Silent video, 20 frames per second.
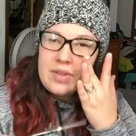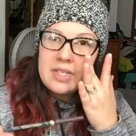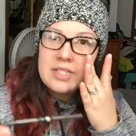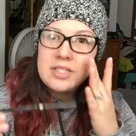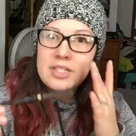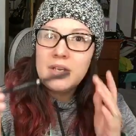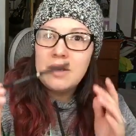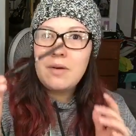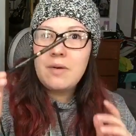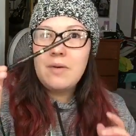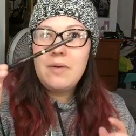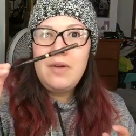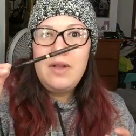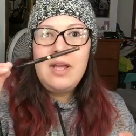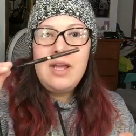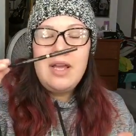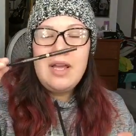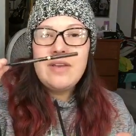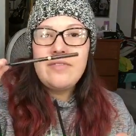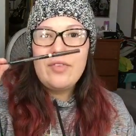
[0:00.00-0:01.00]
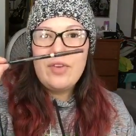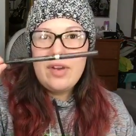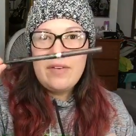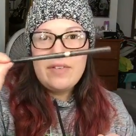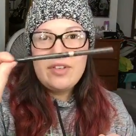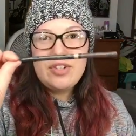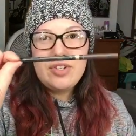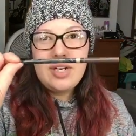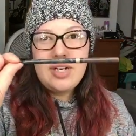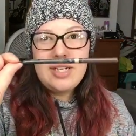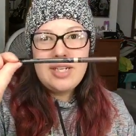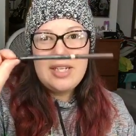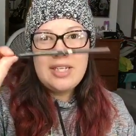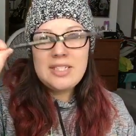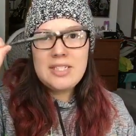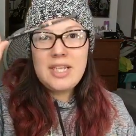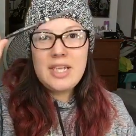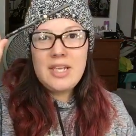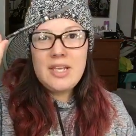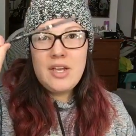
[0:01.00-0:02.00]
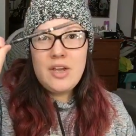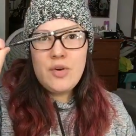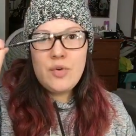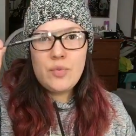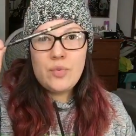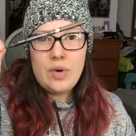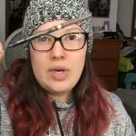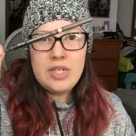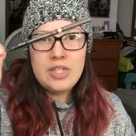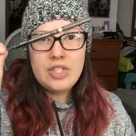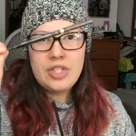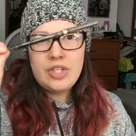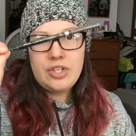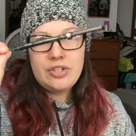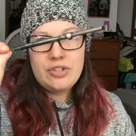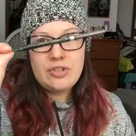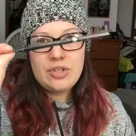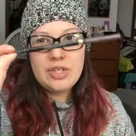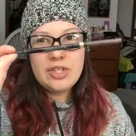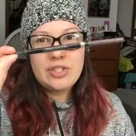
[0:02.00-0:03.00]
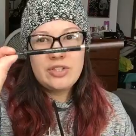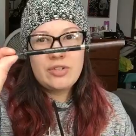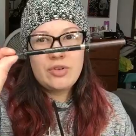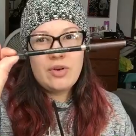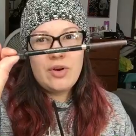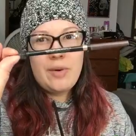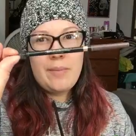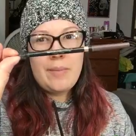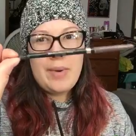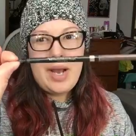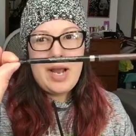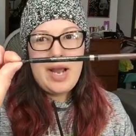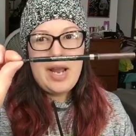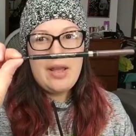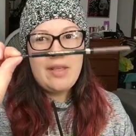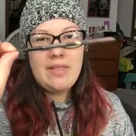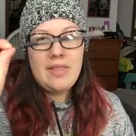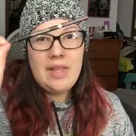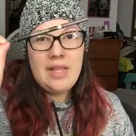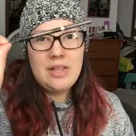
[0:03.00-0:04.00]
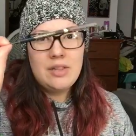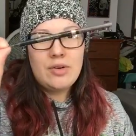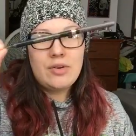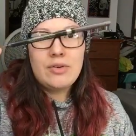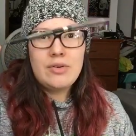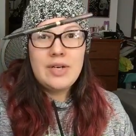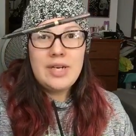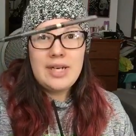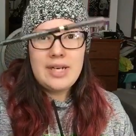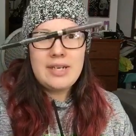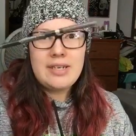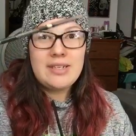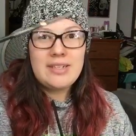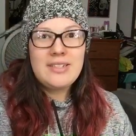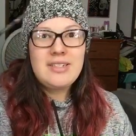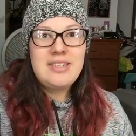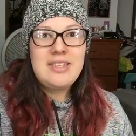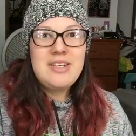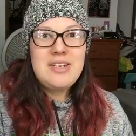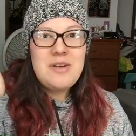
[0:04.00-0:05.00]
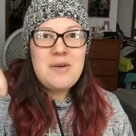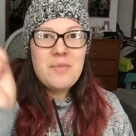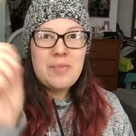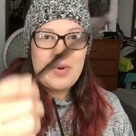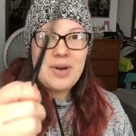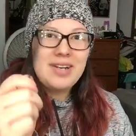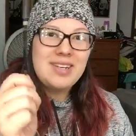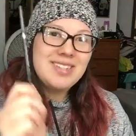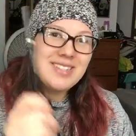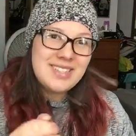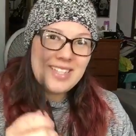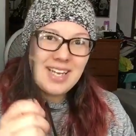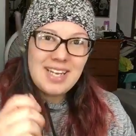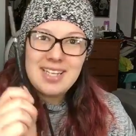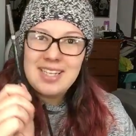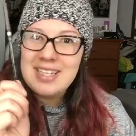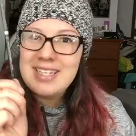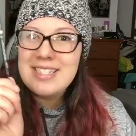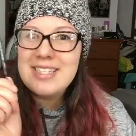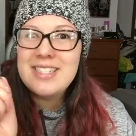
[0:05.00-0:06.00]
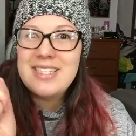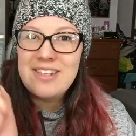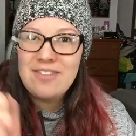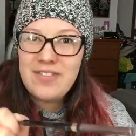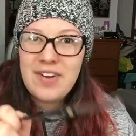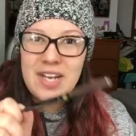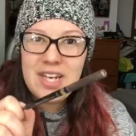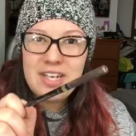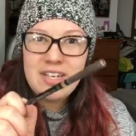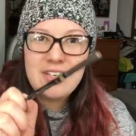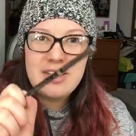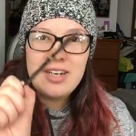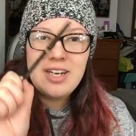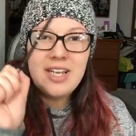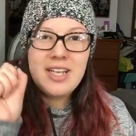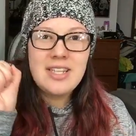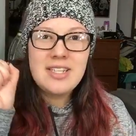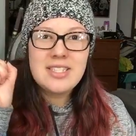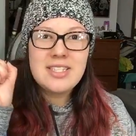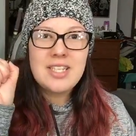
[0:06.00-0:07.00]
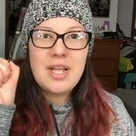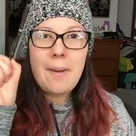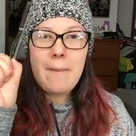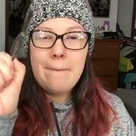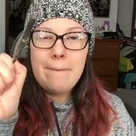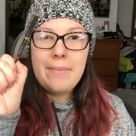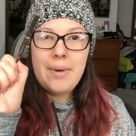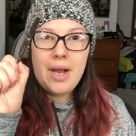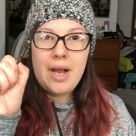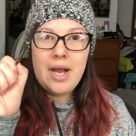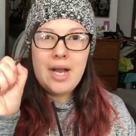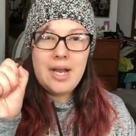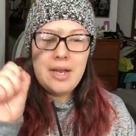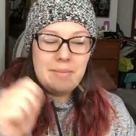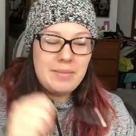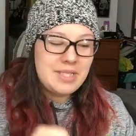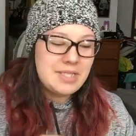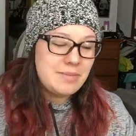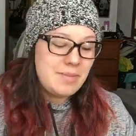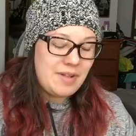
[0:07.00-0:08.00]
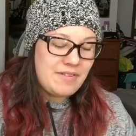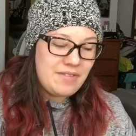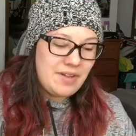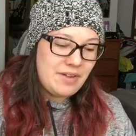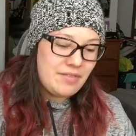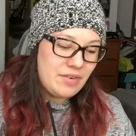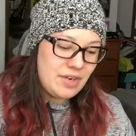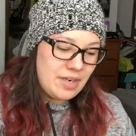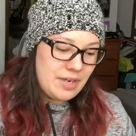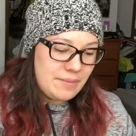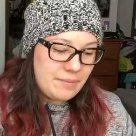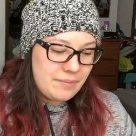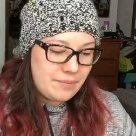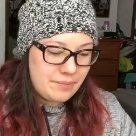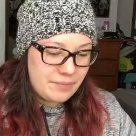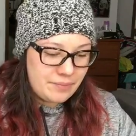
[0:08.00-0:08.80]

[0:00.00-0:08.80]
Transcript: So if you haven't tried this, run to your drugstore and buy the L'Oreal Brow Stylist Definer. It's bomb. It's my favorite.